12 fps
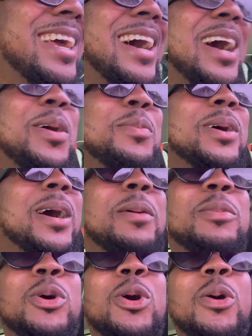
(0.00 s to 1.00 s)
come,
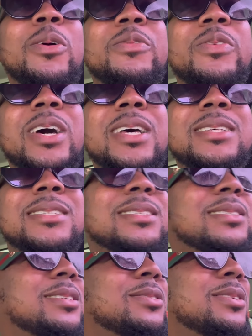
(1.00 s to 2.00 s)
go with us.
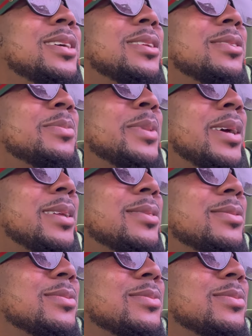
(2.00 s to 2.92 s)
You're good, old man.